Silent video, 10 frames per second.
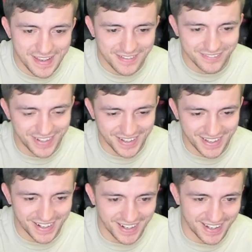
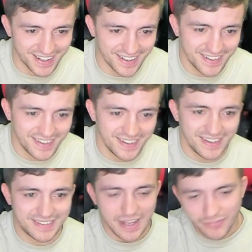But
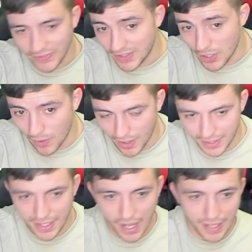definitely no Hani
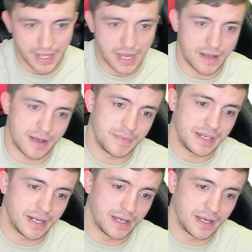Yahya. I mean,